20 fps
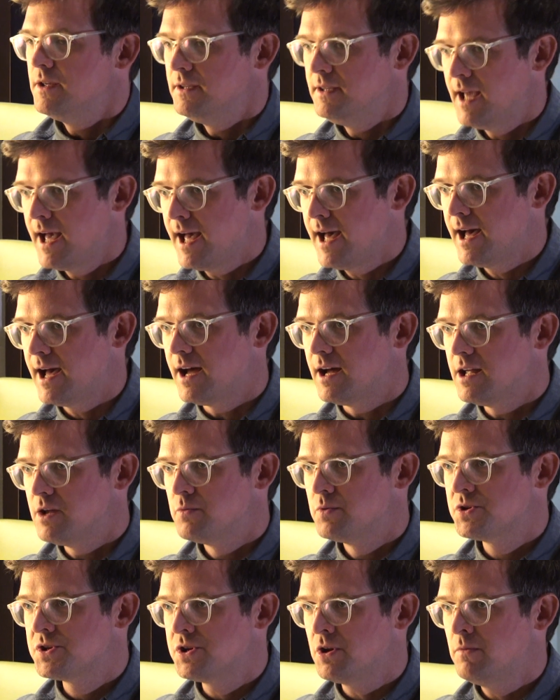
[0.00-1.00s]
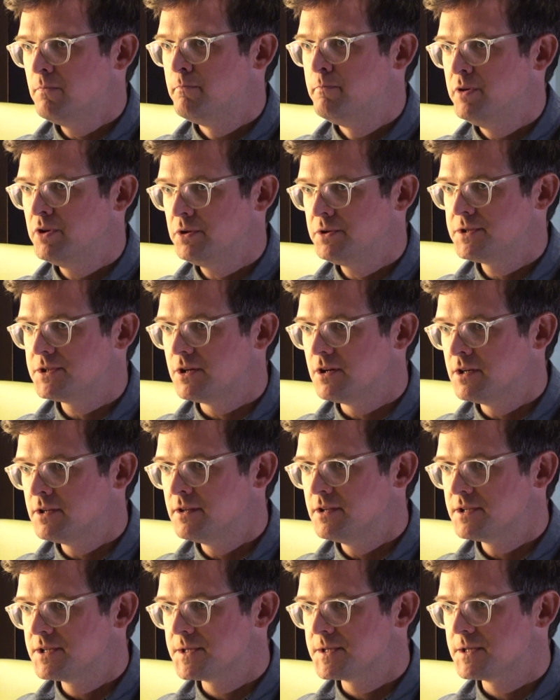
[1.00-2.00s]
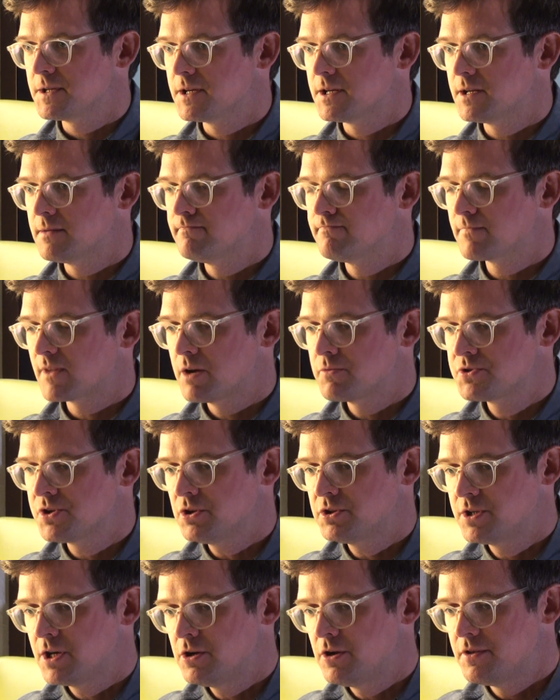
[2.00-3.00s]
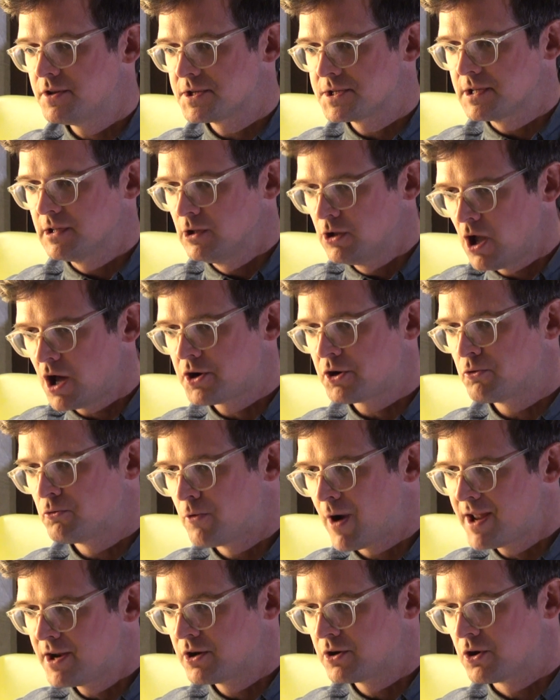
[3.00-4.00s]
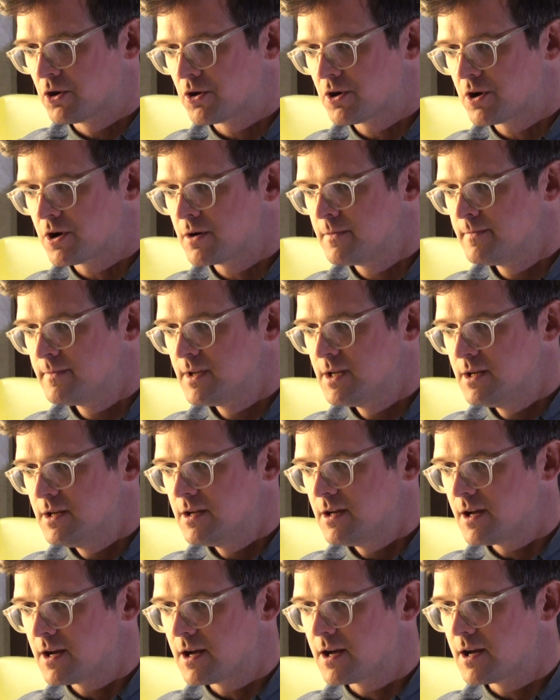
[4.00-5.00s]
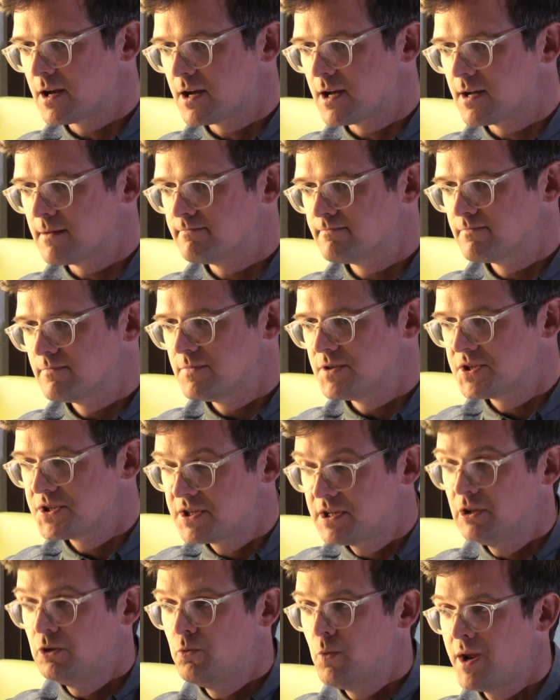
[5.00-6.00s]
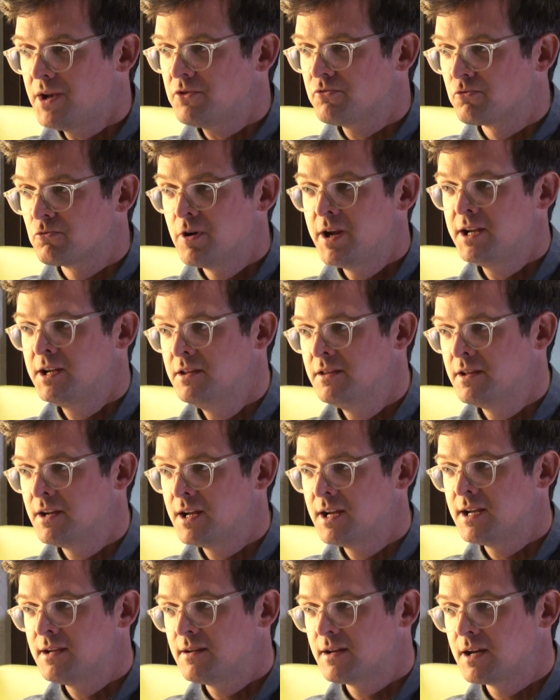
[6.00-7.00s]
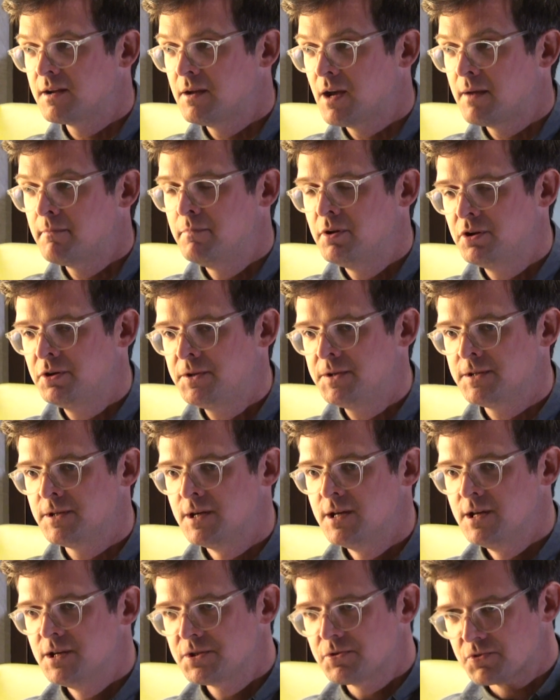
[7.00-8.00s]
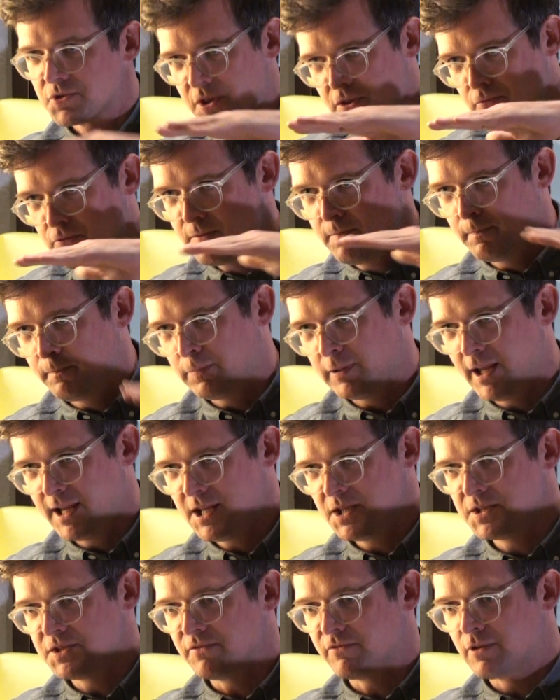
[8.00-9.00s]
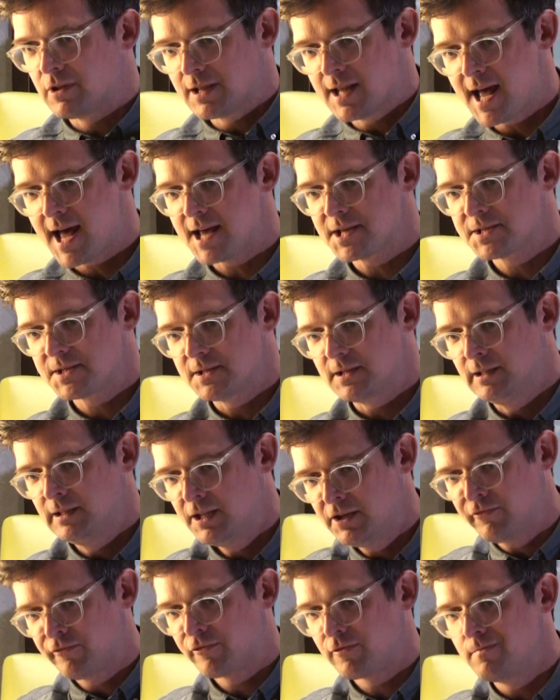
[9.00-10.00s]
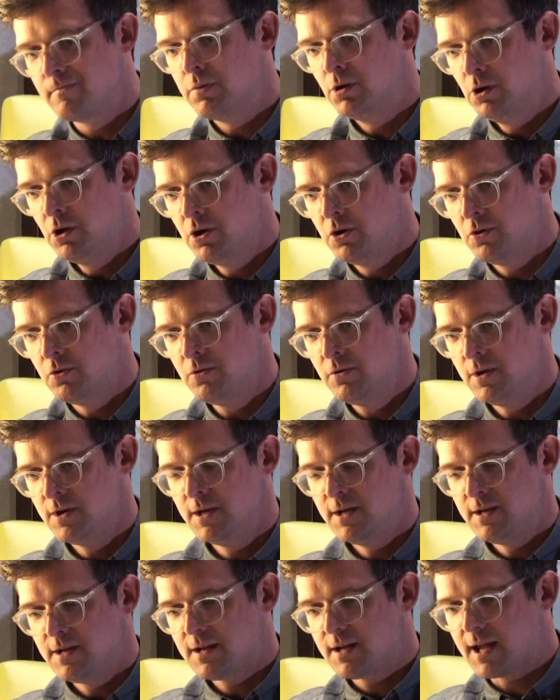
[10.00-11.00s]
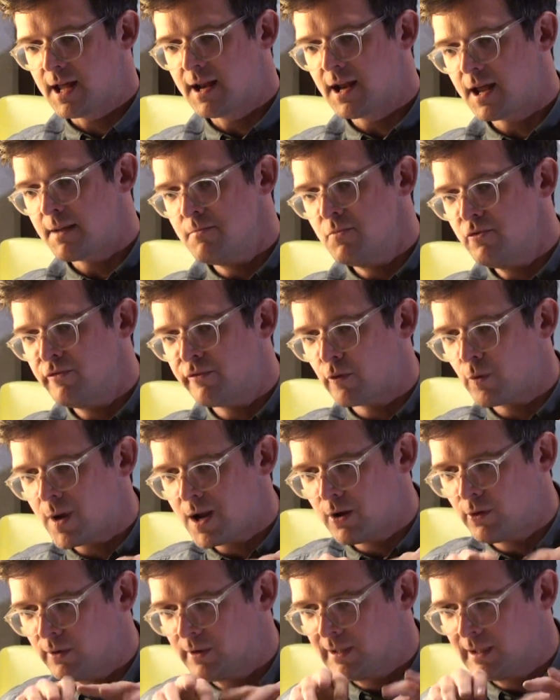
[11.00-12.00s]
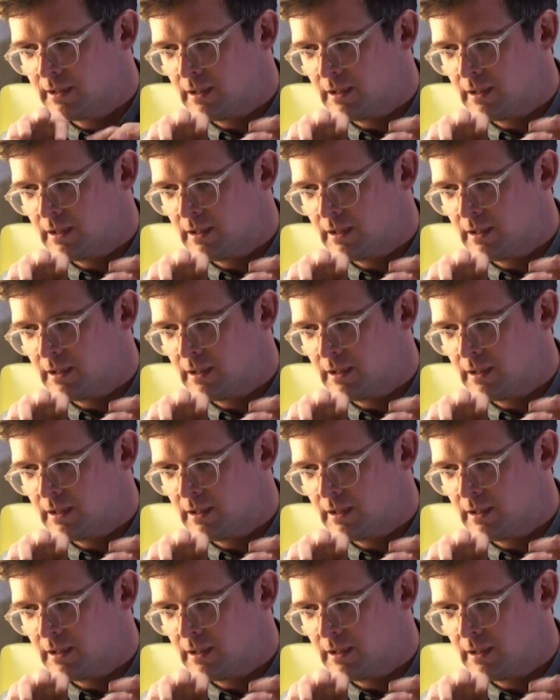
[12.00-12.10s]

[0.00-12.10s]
Yeah, it was all built on this. It was all done on this Lotte Reiniger silhouette rig that I built. So it's 3 planes of glass lit from below, and I move around